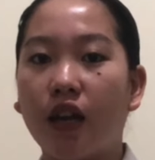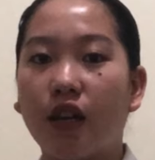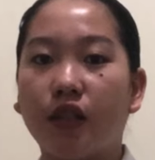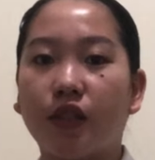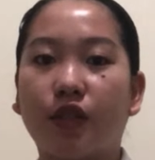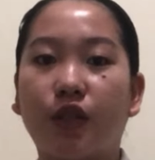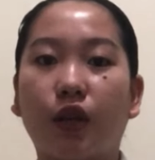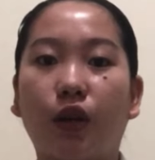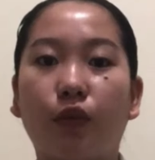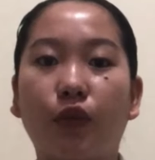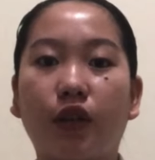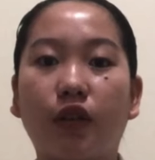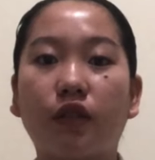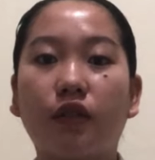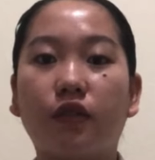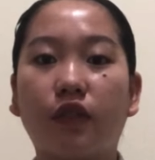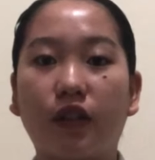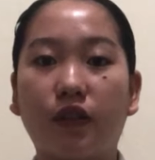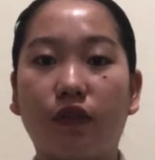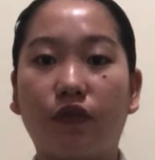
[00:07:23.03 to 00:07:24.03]
So we
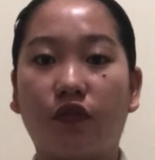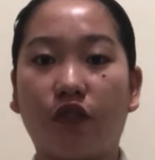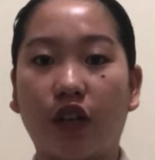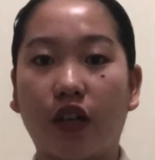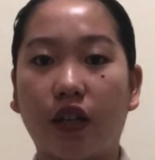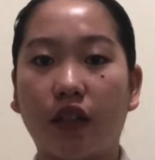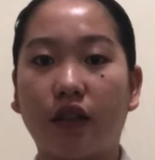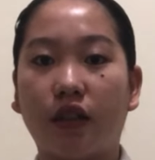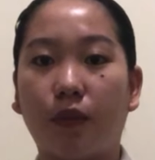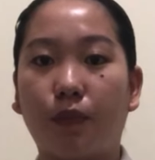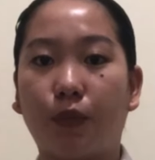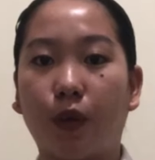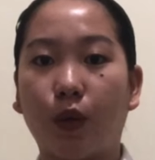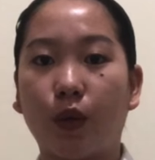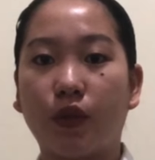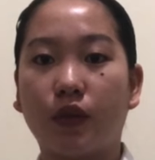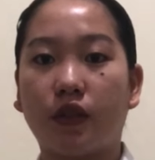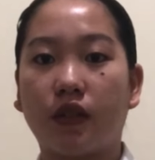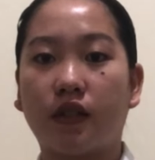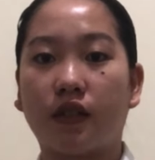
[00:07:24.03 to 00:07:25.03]
could refer the
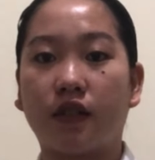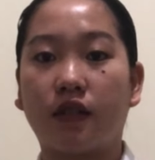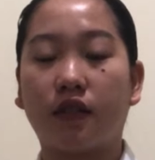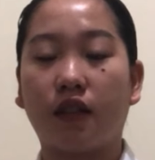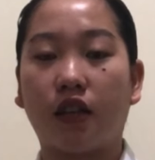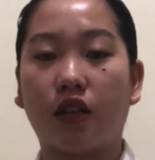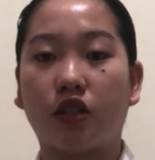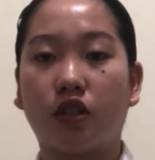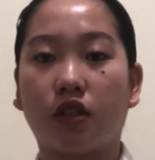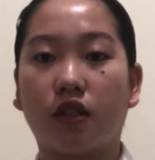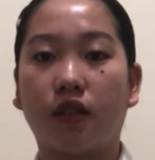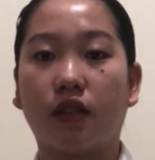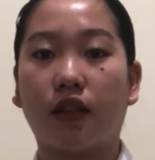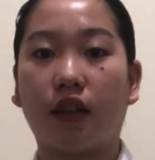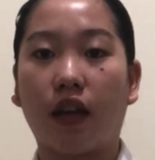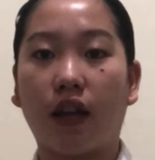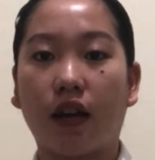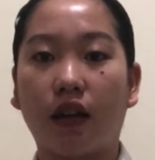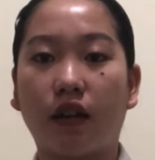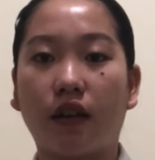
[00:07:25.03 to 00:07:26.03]
post-resuscitation
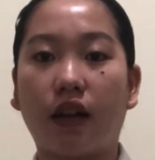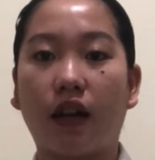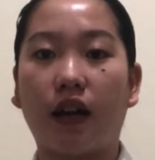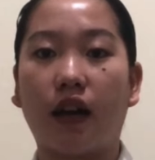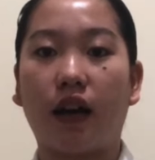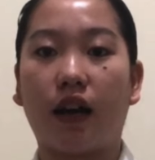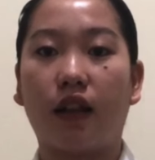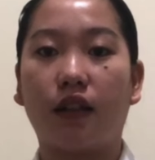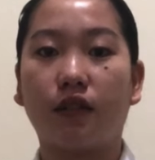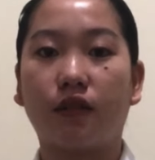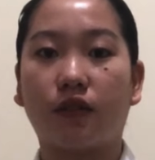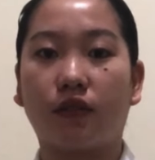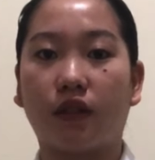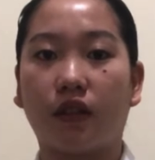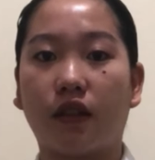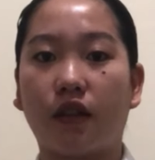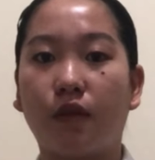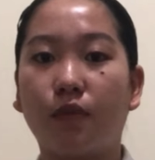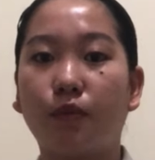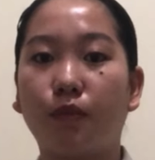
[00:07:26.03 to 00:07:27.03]
care
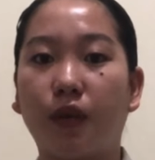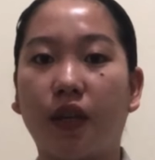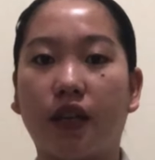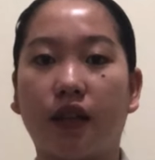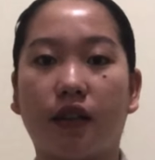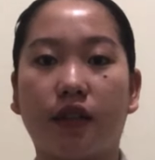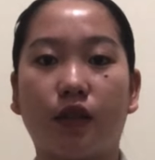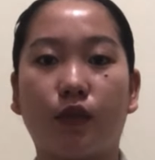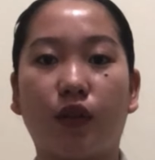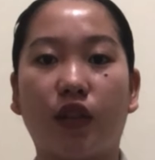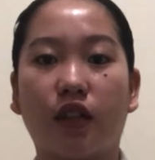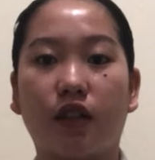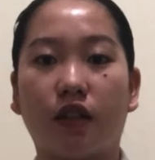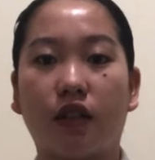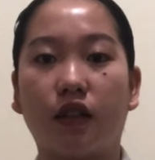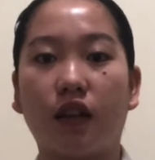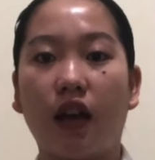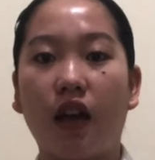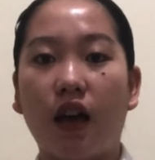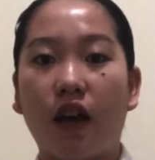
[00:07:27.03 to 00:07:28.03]
algorithm because we
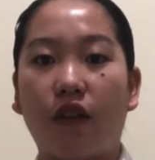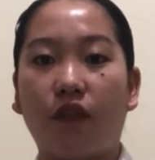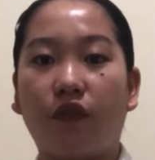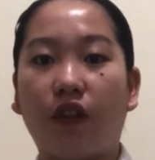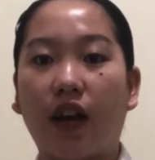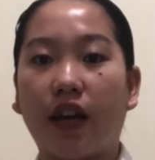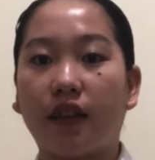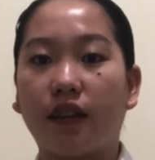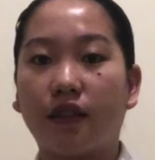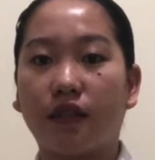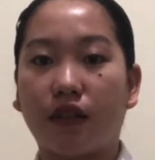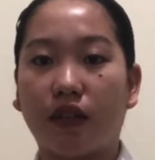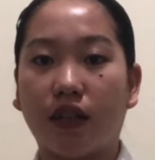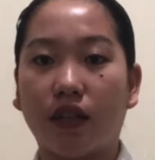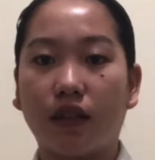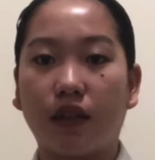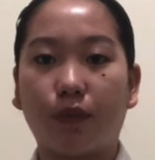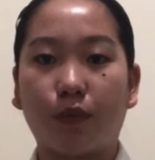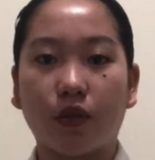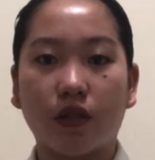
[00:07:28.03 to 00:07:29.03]
could find there
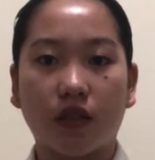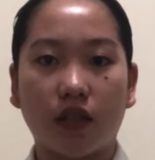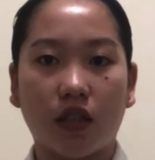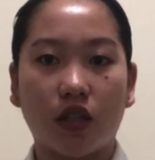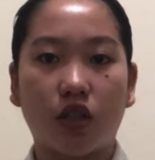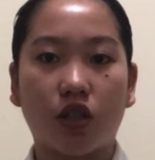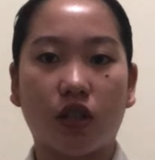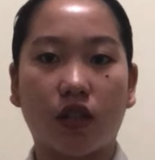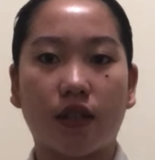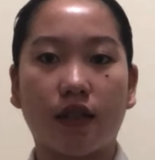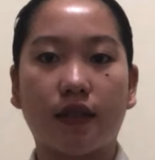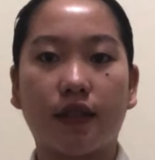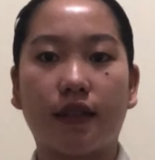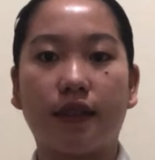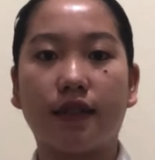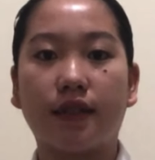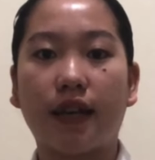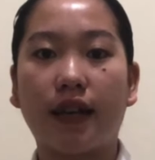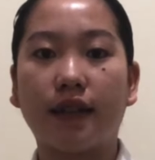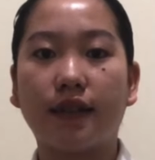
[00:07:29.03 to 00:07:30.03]
the procedures and
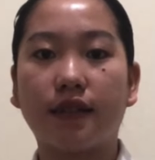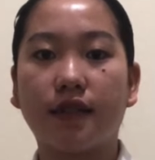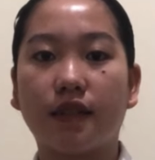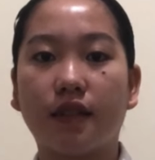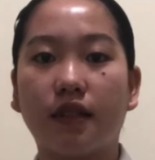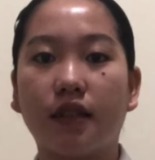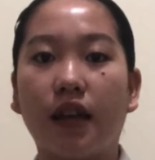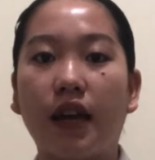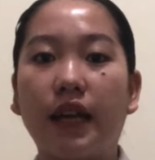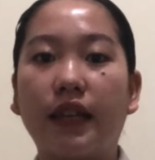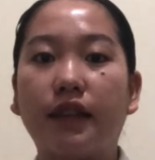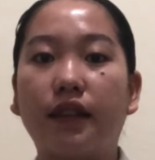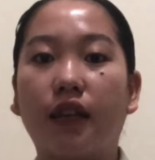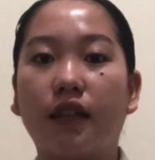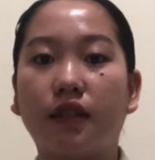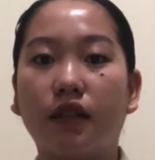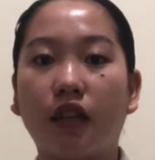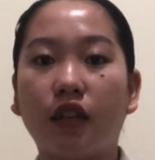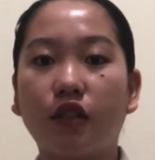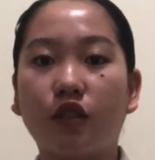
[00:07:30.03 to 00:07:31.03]
tests that
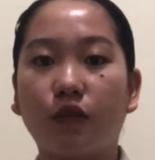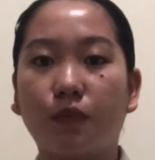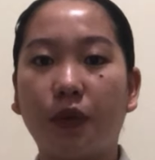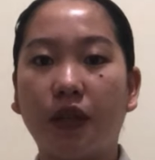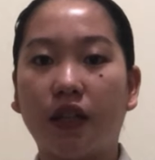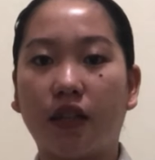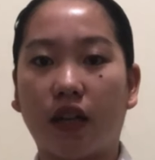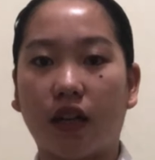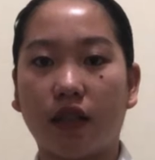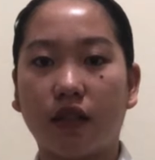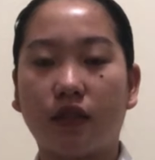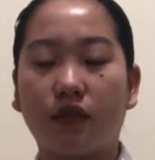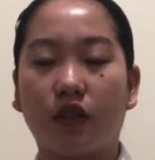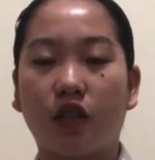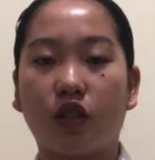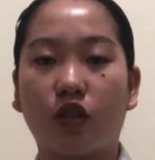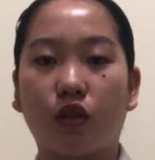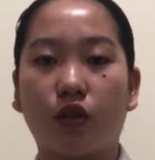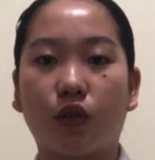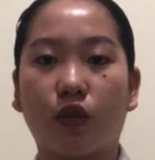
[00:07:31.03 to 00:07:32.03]
need to be done to
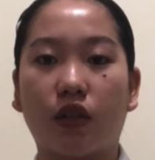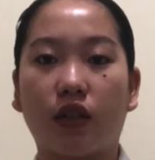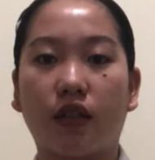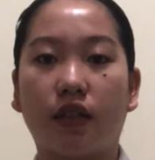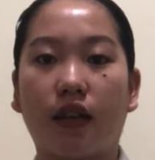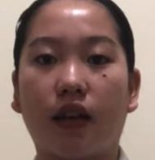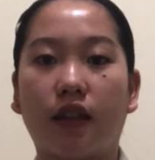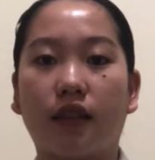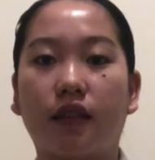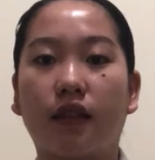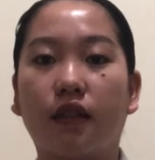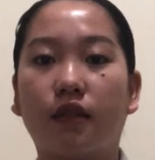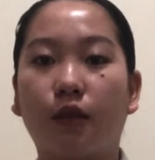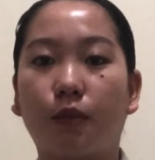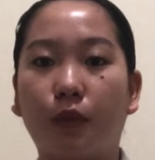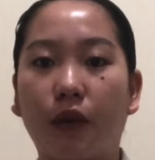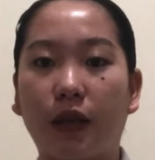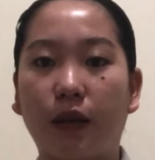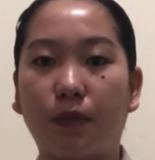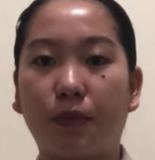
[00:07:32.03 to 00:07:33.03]
ensure that the
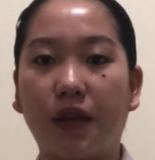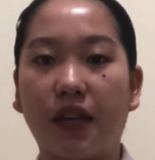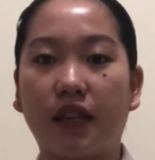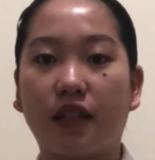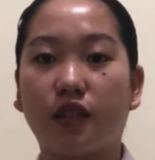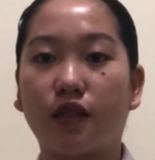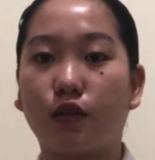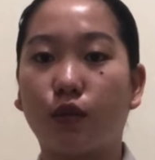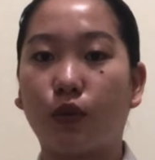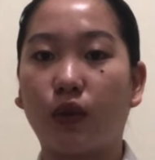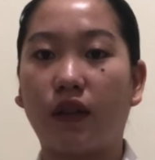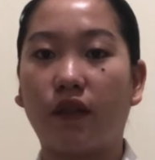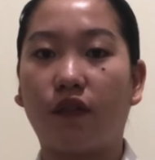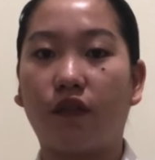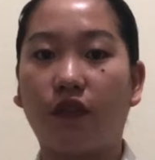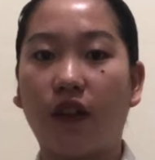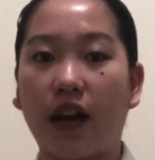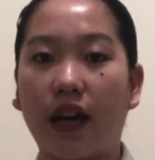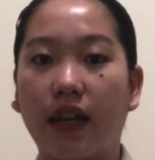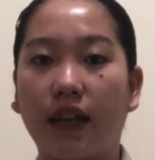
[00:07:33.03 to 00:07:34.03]
baby is doing
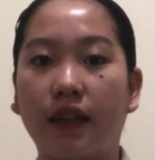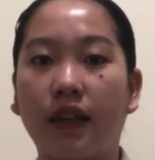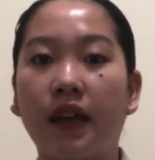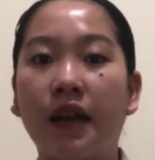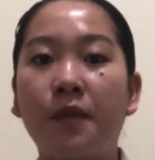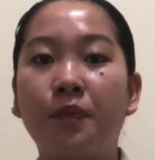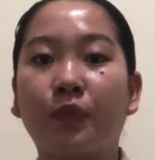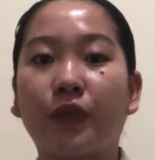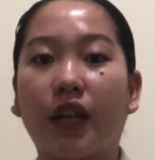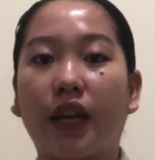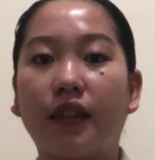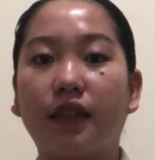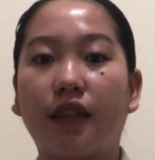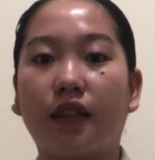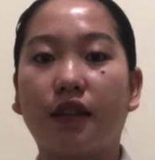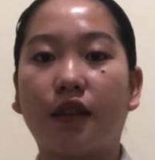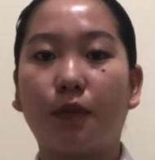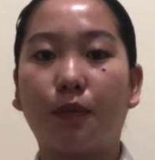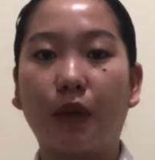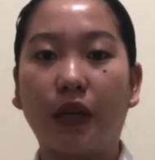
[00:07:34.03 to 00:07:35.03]
fine and
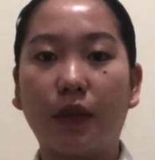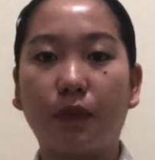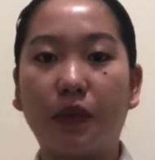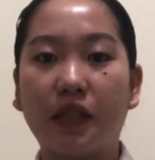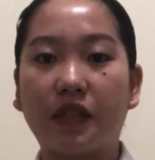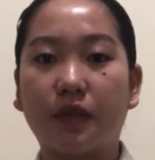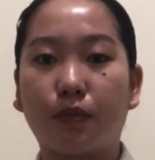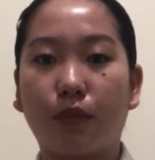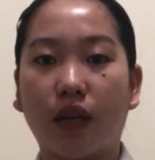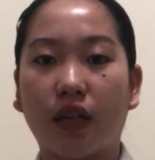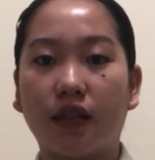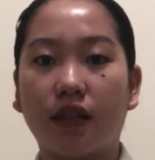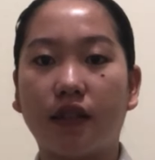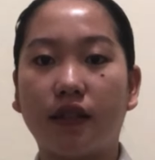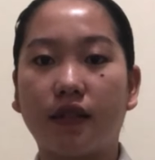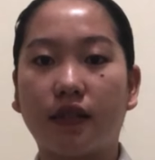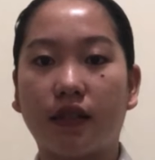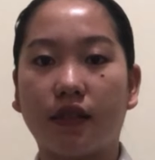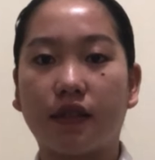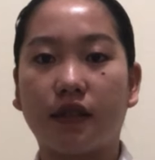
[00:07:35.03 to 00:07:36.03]
that the baby's body
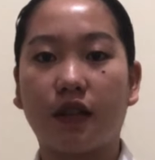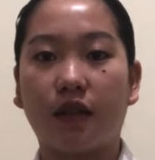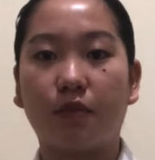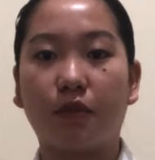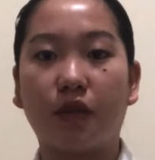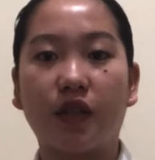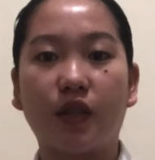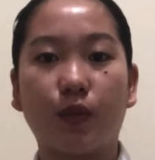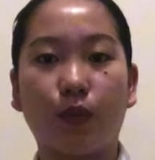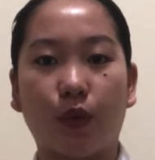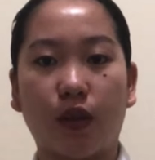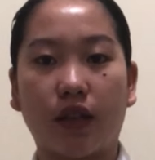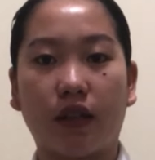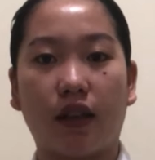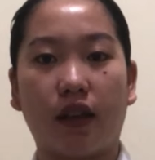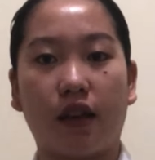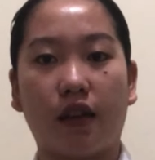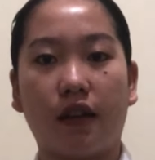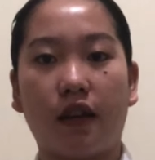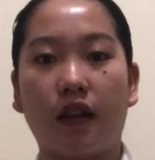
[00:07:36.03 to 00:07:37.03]
system is
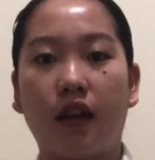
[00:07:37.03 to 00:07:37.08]
working.